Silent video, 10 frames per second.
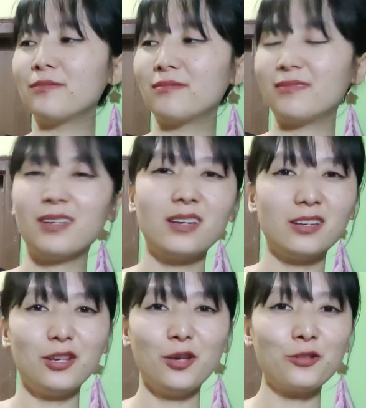usually
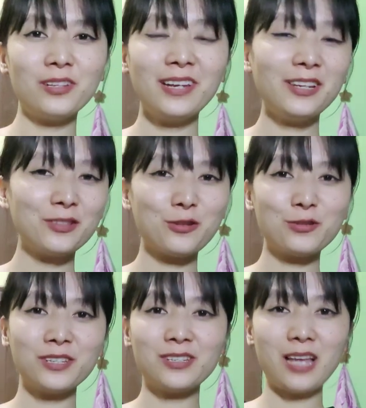in Northeast
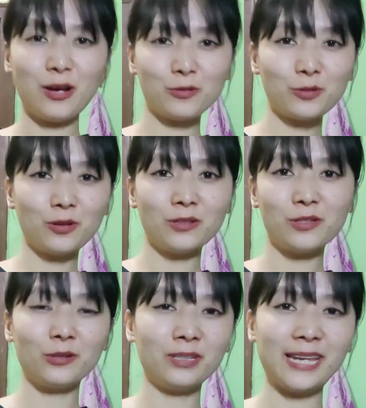households, you'll get
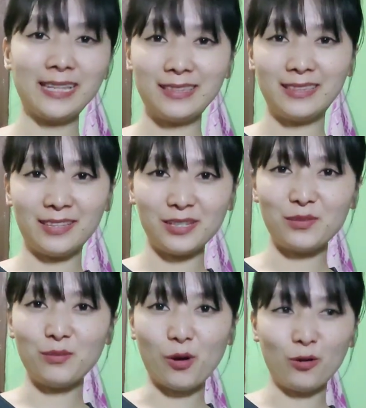this bowl
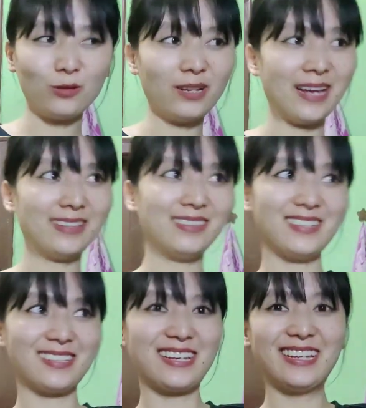and this
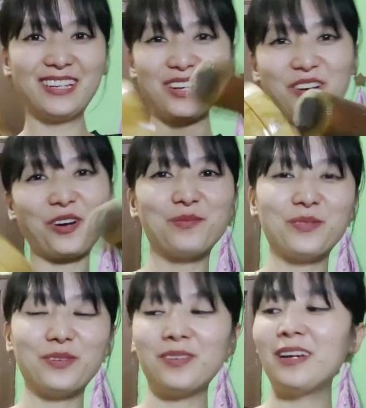combo.
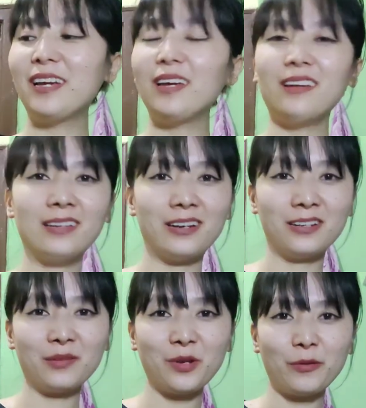In Angami, we call
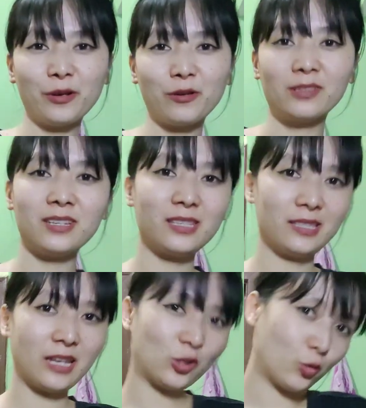this
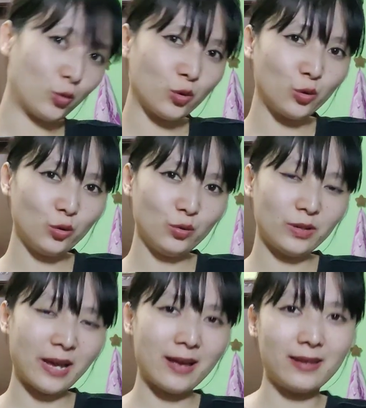tatuku, and
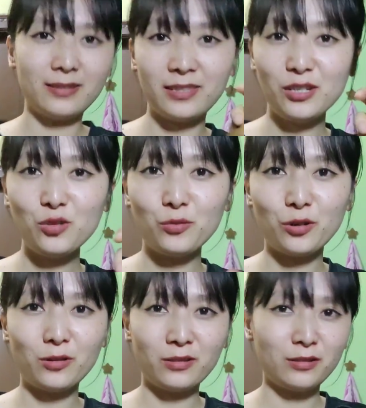this we call
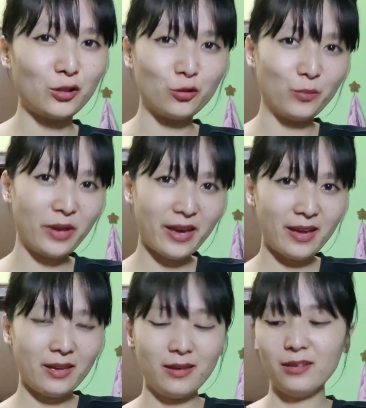tatumie.
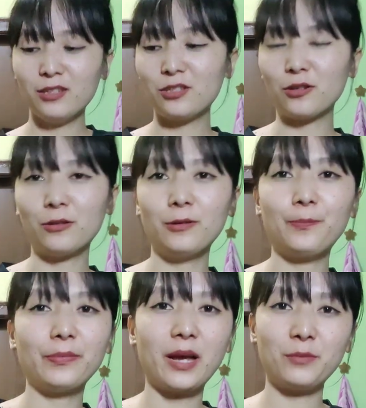So I'm gonna
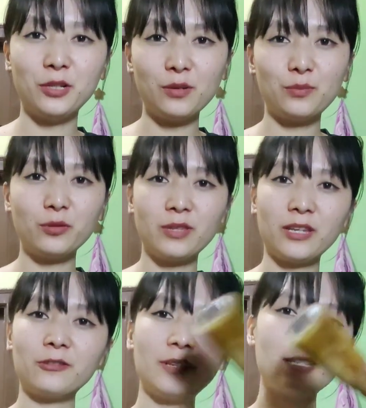put the ingredients
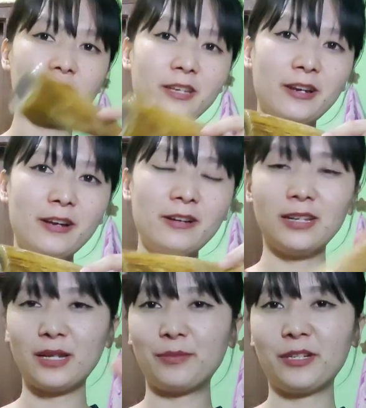here, and I'm gonna
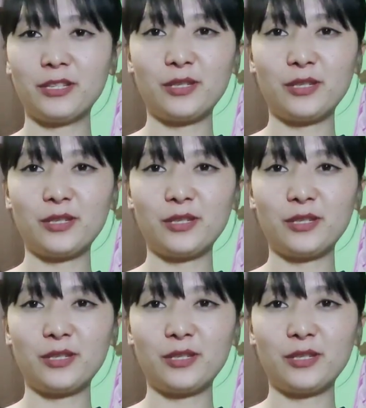smash